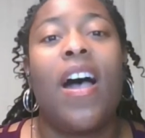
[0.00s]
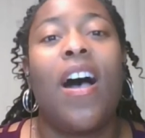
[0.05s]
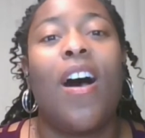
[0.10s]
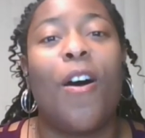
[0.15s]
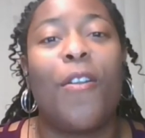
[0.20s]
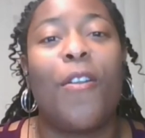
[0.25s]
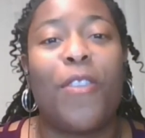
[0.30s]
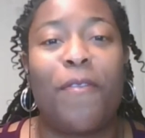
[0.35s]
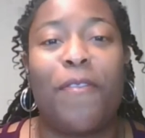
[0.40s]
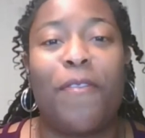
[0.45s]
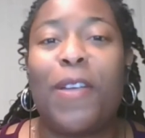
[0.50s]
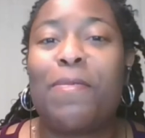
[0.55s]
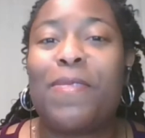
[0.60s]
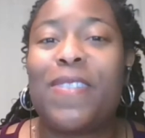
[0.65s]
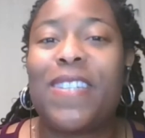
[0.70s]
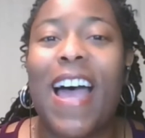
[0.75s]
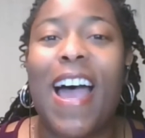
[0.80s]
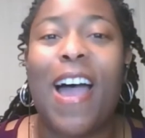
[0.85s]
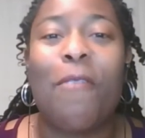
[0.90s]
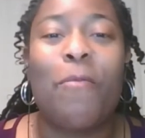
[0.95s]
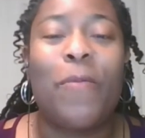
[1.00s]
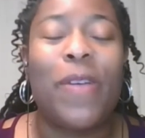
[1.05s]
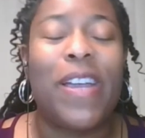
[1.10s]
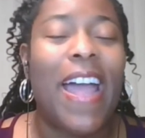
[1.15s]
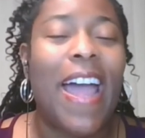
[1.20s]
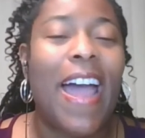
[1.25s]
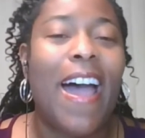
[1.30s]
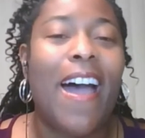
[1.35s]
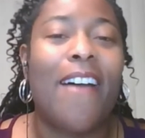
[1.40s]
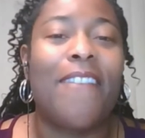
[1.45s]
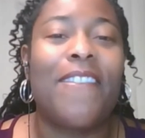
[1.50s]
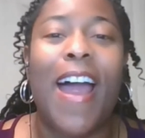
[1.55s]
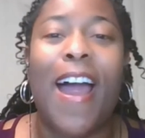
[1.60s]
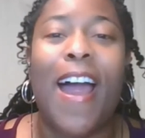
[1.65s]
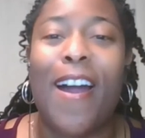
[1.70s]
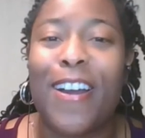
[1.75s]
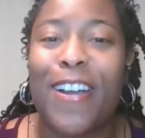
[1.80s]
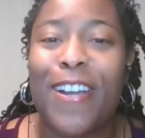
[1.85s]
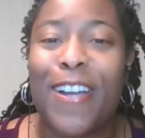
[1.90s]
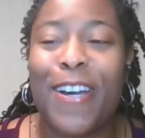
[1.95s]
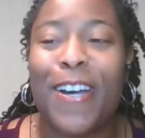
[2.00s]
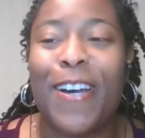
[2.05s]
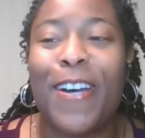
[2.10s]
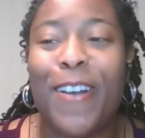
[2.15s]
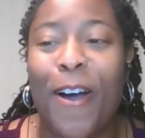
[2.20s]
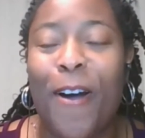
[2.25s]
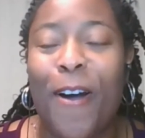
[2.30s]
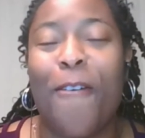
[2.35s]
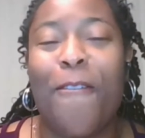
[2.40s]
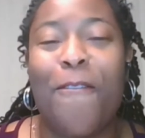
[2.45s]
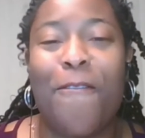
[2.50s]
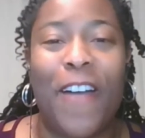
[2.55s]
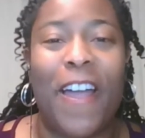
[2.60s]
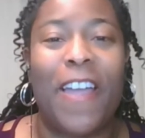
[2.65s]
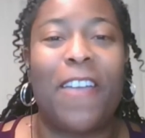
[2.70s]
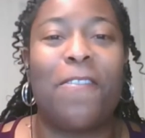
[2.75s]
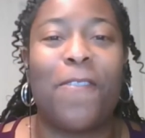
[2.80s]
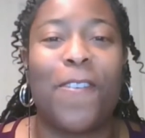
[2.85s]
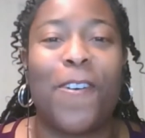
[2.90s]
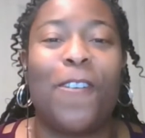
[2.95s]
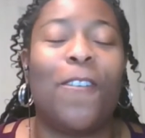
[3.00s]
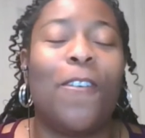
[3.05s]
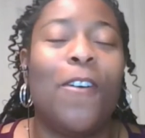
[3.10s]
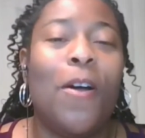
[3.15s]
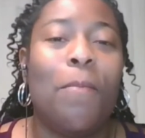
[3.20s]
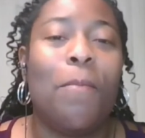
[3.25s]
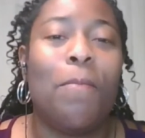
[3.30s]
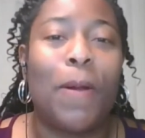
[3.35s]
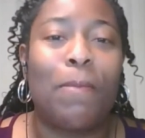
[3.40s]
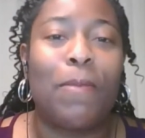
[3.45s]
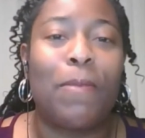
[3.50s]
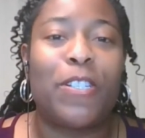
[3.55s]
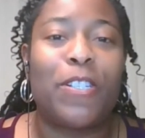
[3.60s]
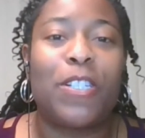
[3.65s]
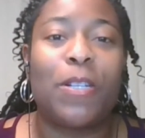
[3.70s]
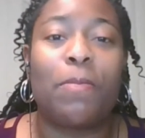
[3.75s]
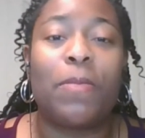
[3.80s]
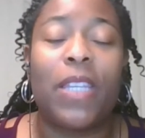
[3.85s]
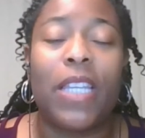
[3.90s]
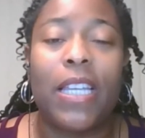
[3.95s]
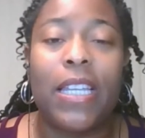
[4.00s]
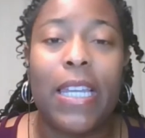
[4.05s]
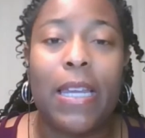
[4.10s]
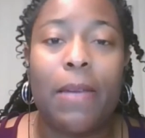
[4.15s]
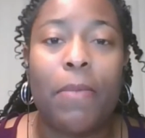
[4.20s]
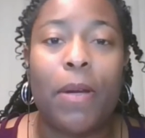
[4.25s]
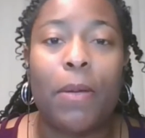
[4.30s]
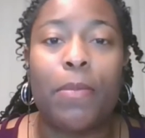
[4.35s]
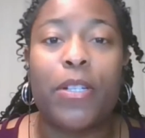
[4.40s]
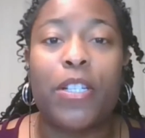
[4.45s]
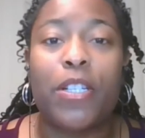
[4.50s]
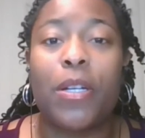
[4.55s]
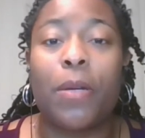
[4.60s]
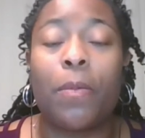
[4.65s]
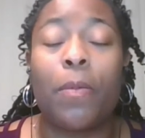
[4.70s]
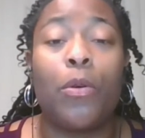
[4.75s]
On the flip side, we have our good old faithful membership, the Elite membership,